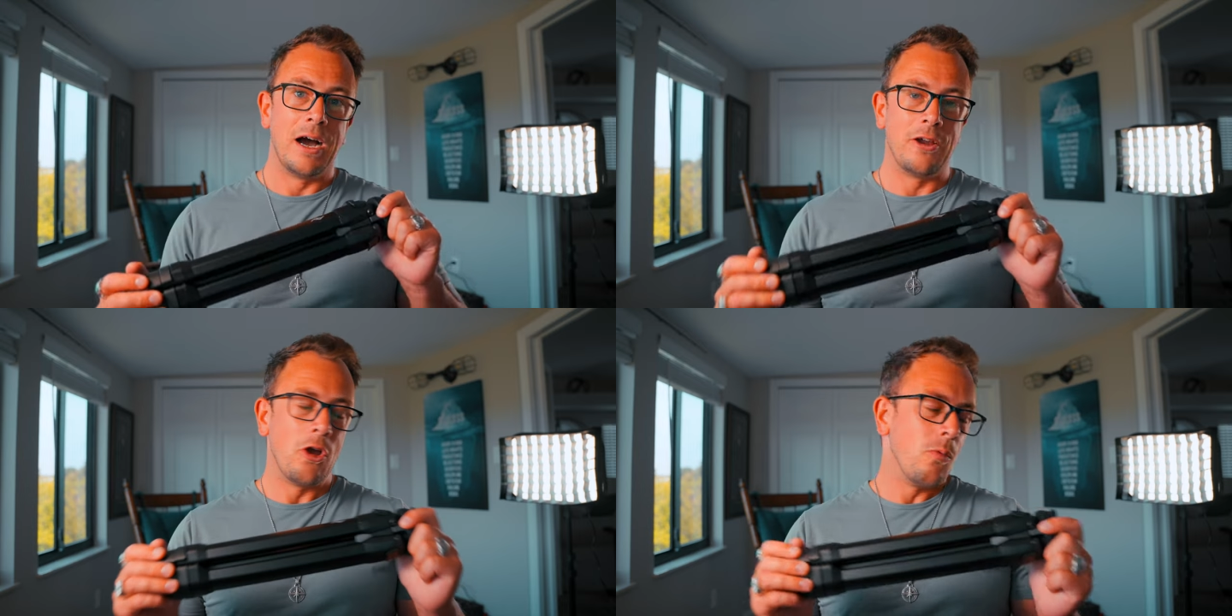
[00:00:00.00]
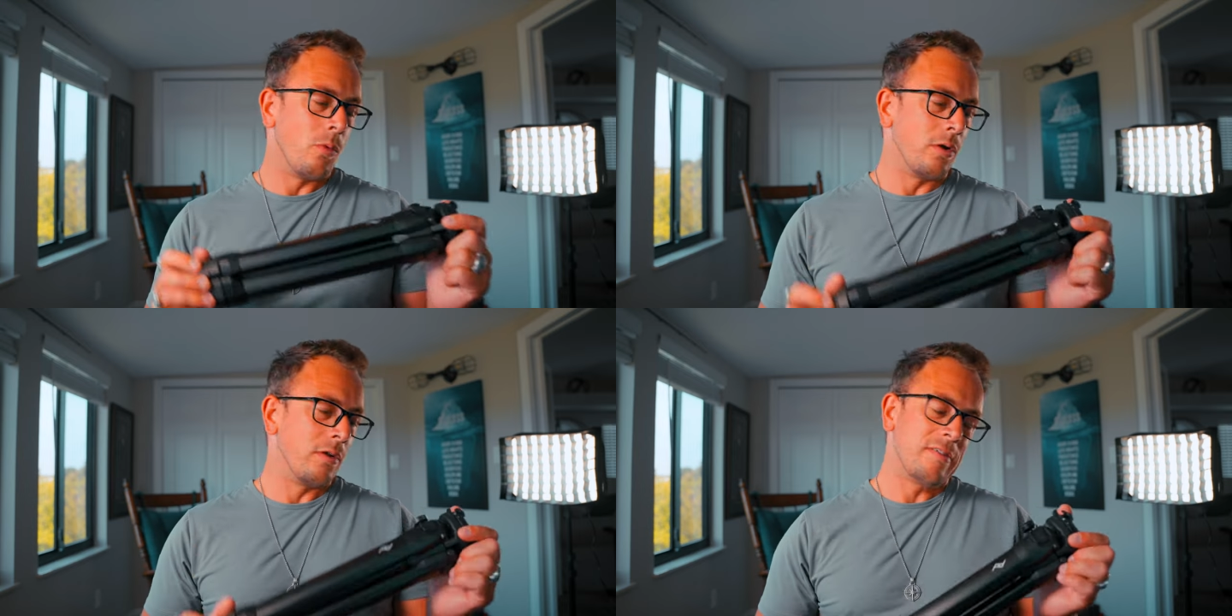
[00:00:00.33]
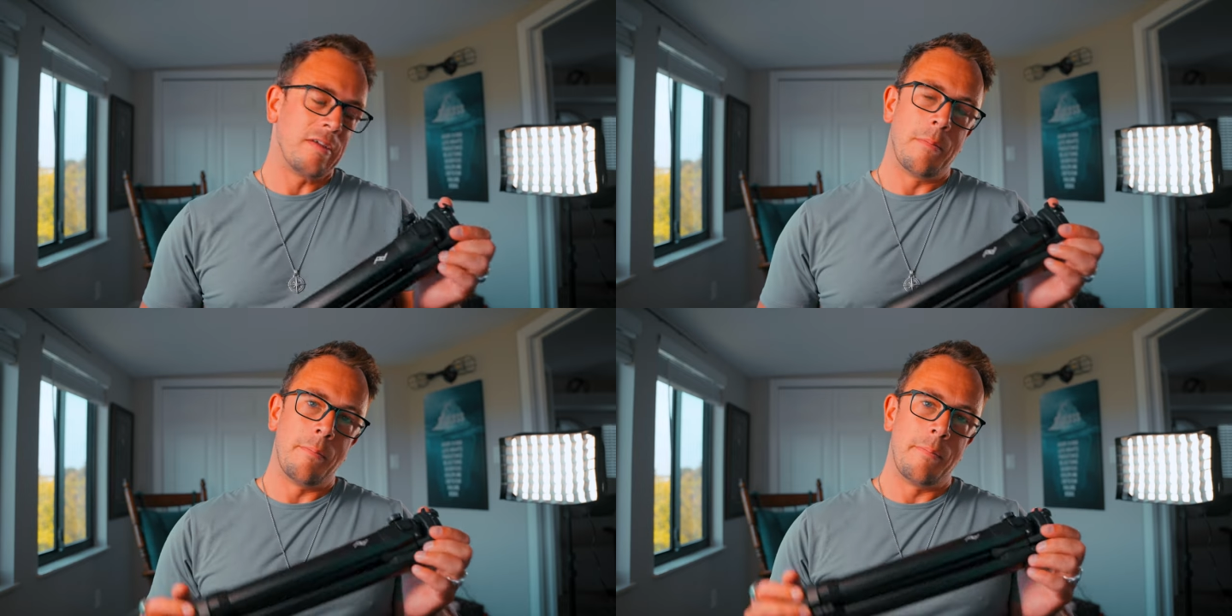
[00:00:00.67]
I don't want
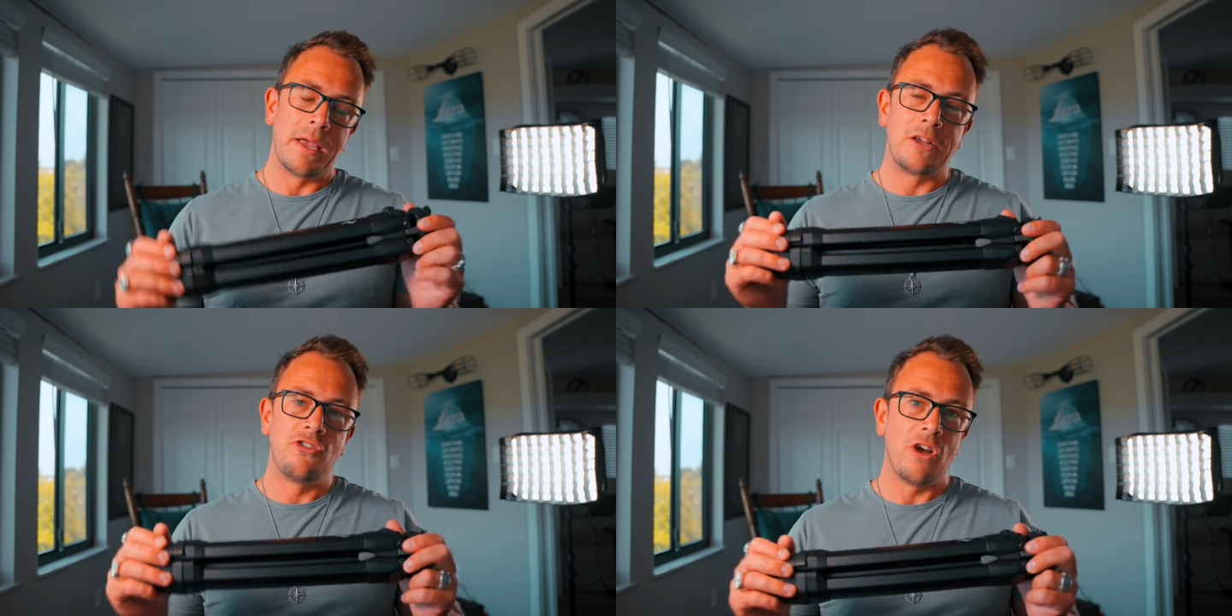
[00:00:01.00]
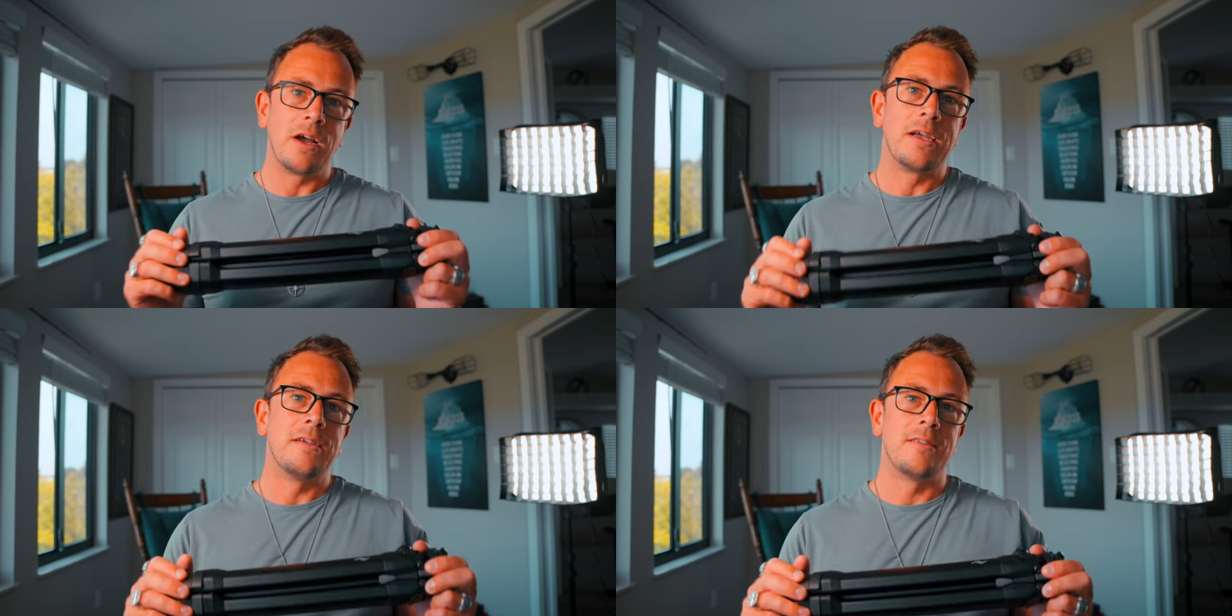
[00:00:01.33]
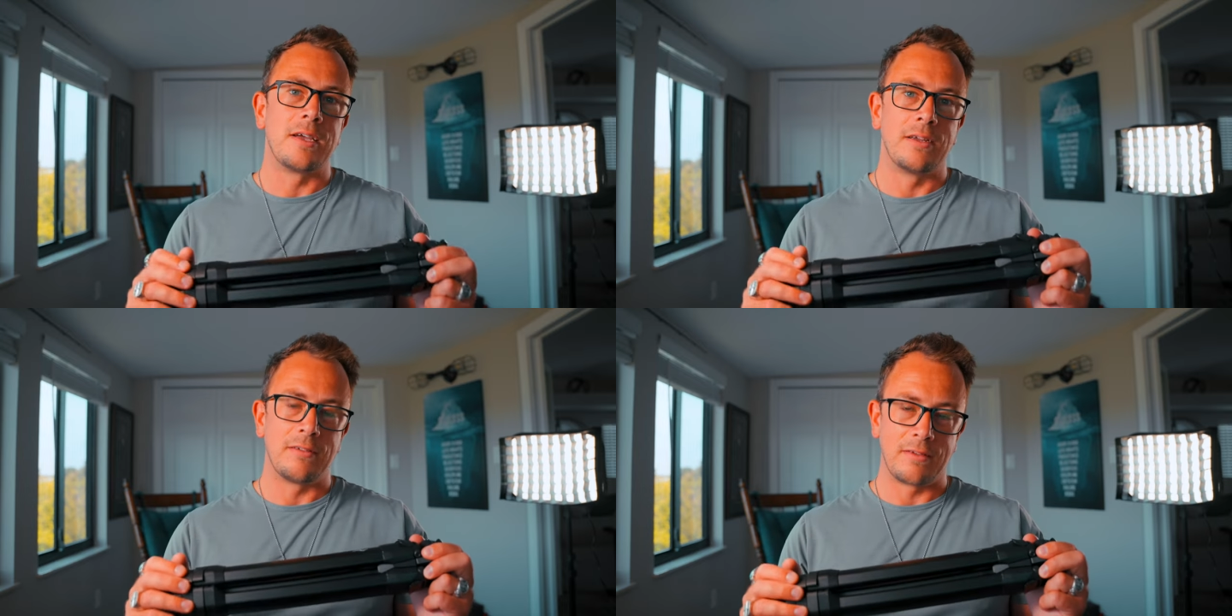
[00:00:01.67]
some big chunky
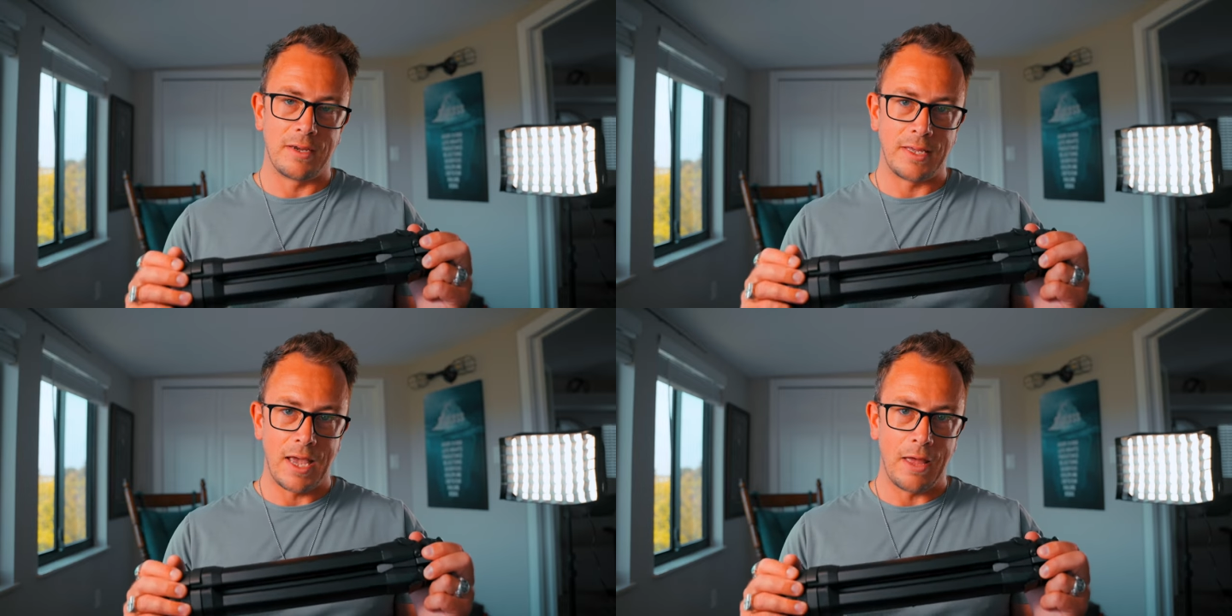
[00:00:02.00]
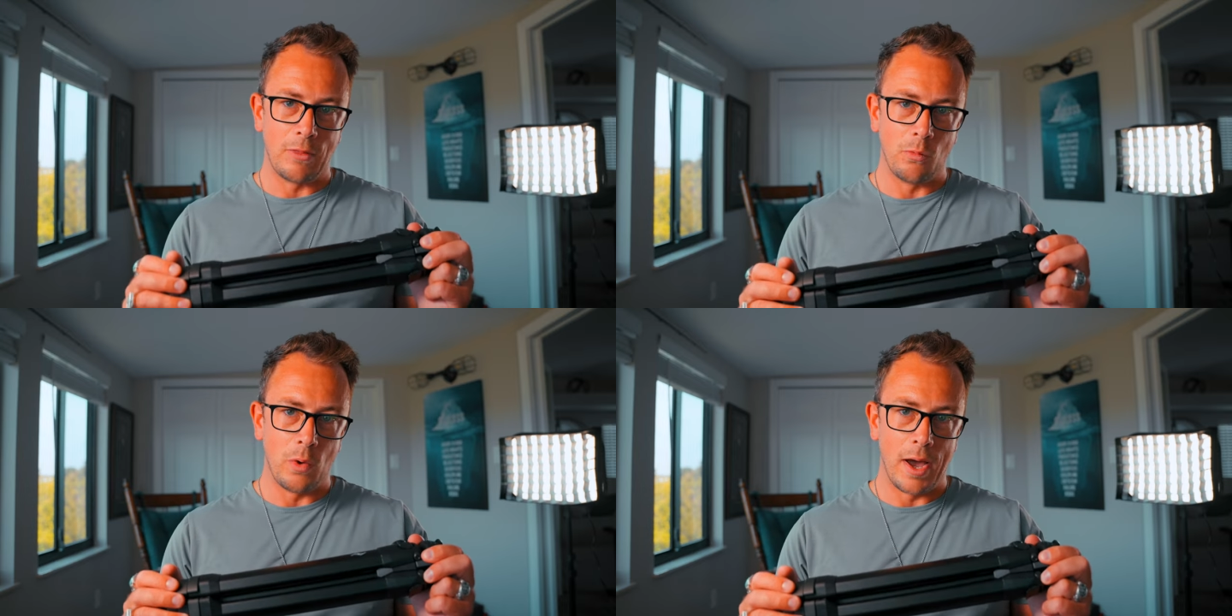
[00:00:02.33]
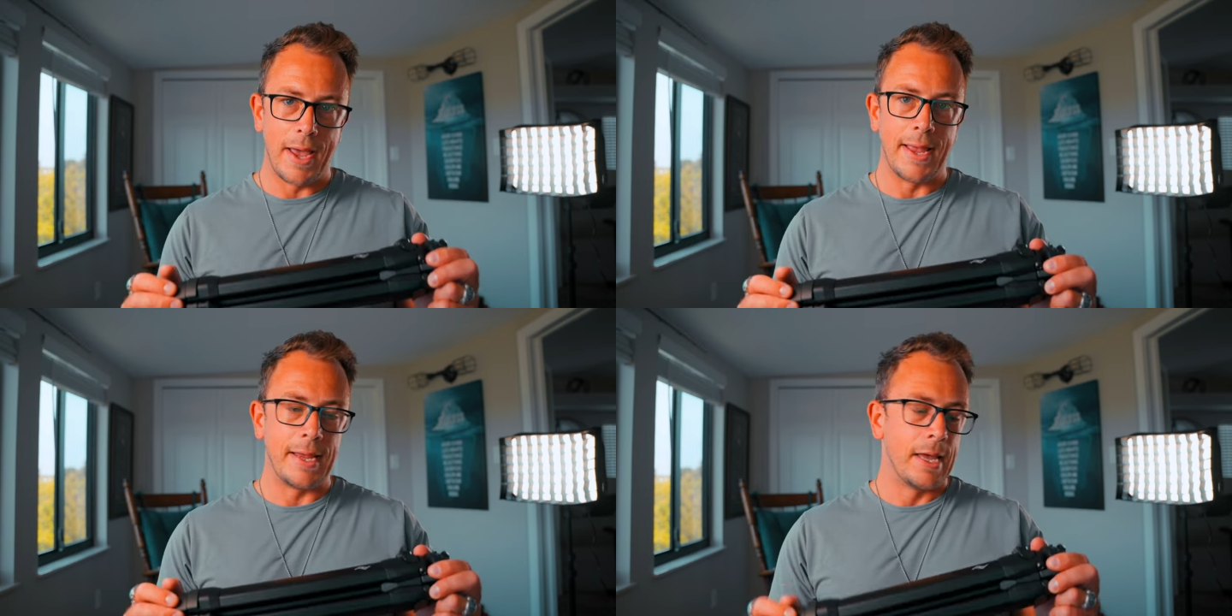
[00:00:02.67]
thing that's going to get in the
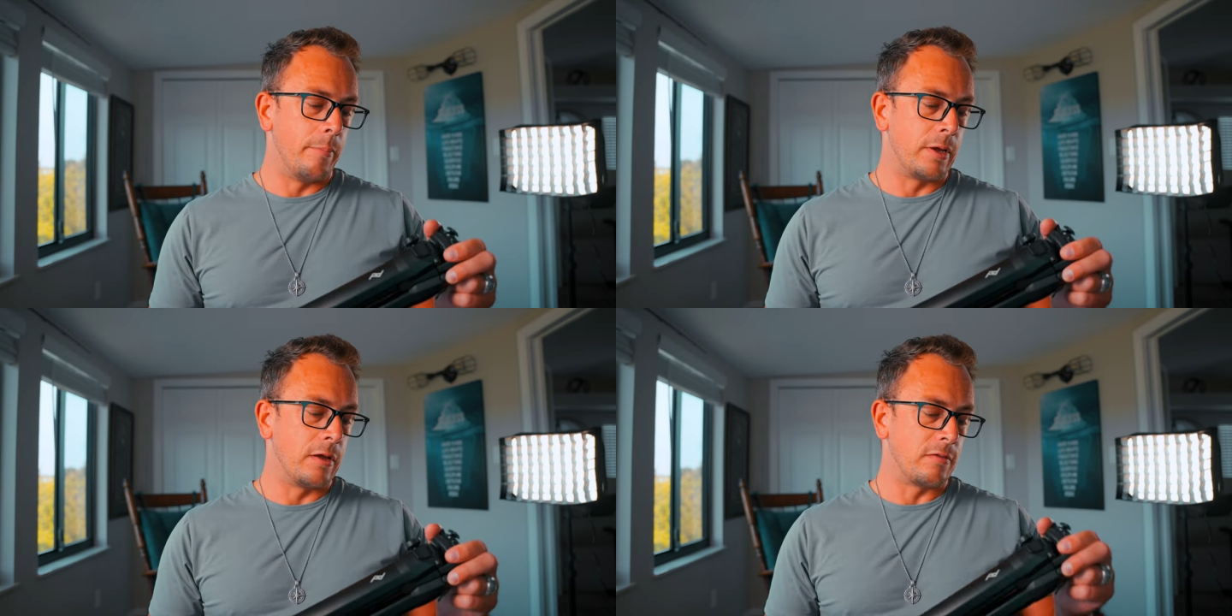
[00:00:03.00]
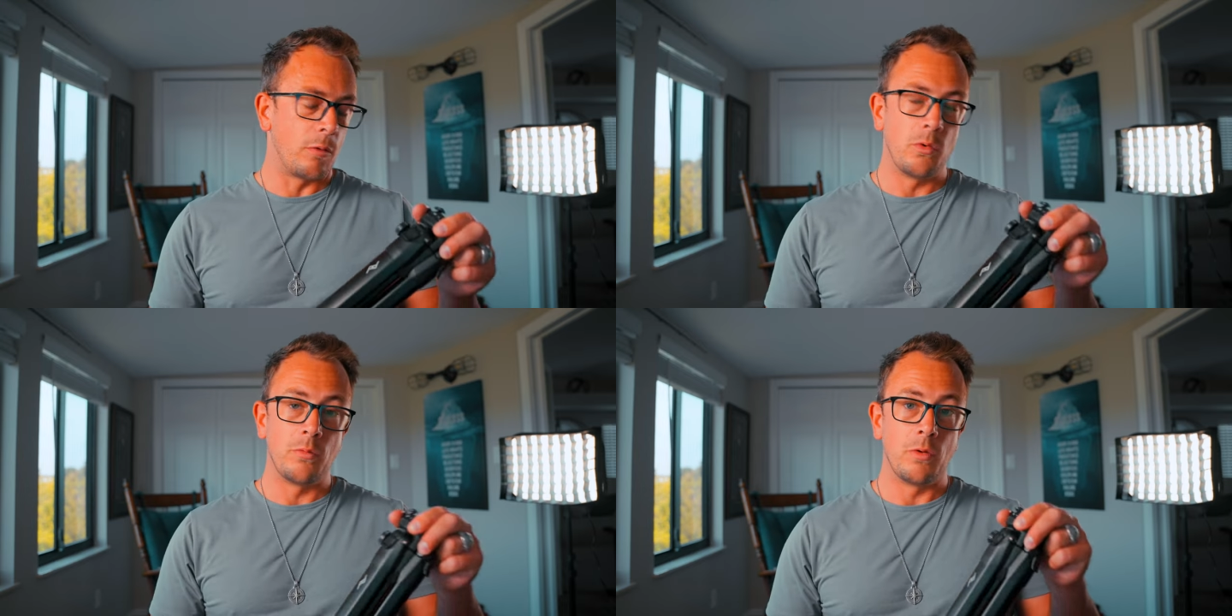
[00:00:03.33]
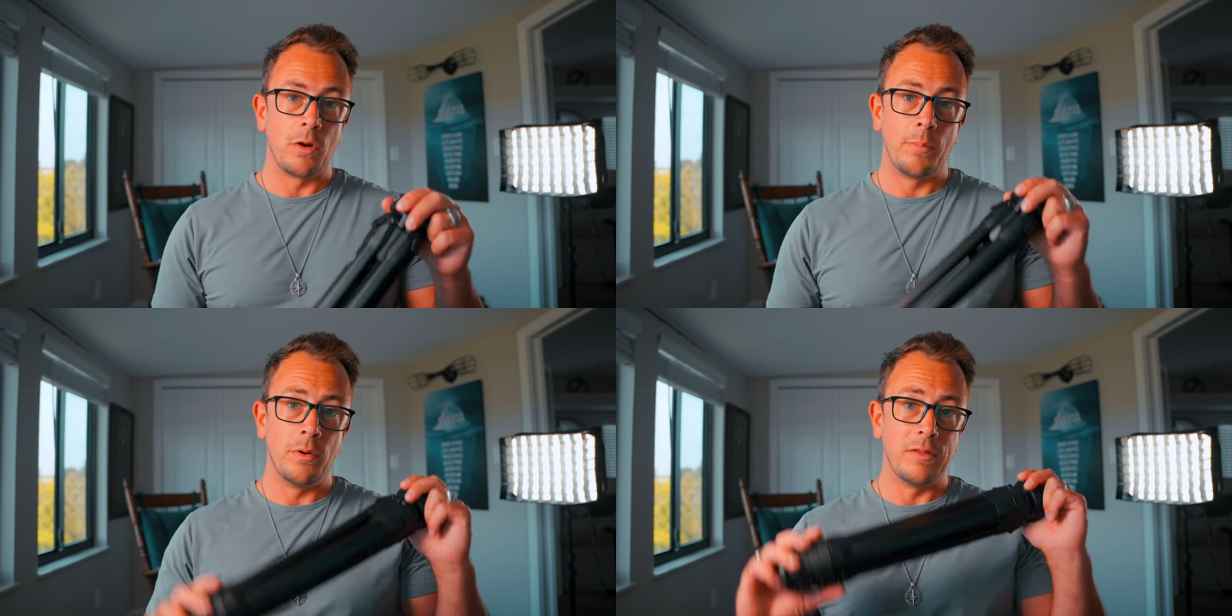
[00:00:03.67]
way because I wouldn't
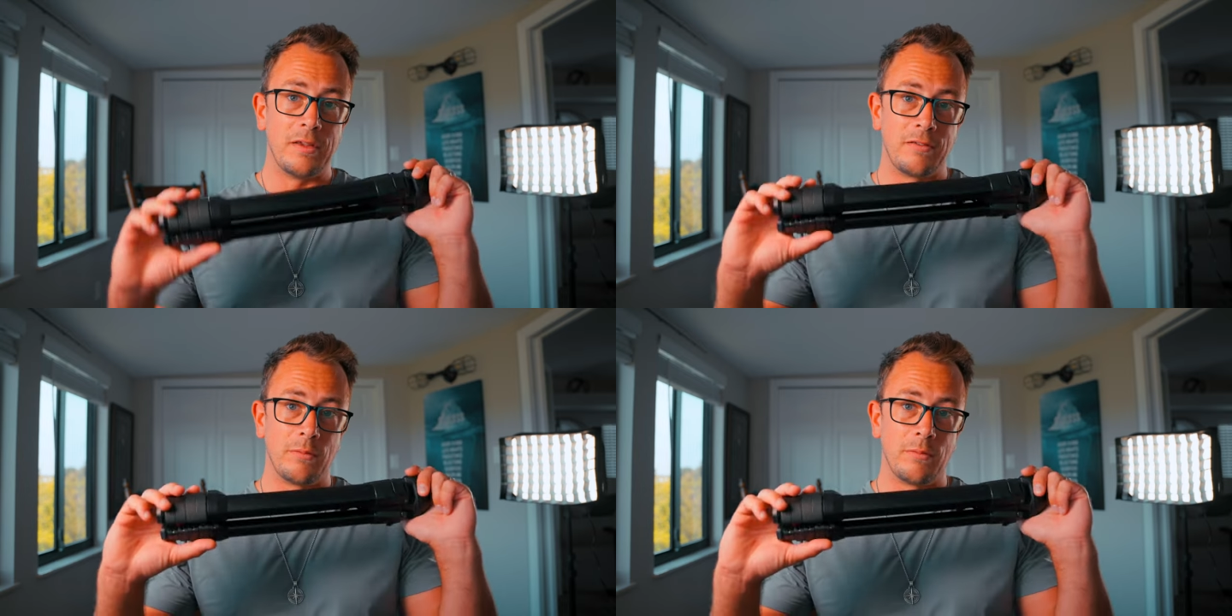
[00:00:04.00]
want to put this